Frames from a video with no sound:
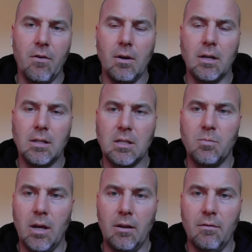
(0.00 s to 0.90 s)
focus has
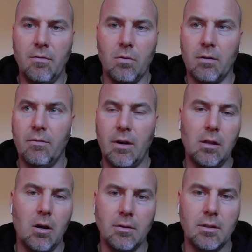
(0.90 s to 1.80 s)
been for a very
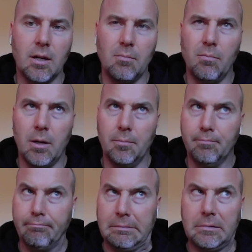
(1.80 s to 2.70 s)
long time, about
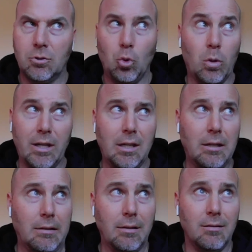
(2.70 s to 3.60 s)

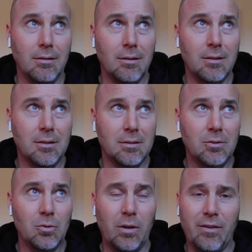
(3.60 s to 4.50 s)
20,
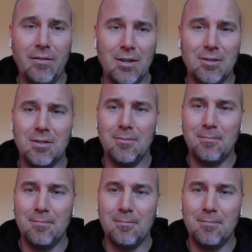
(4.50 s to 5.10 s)
25 years.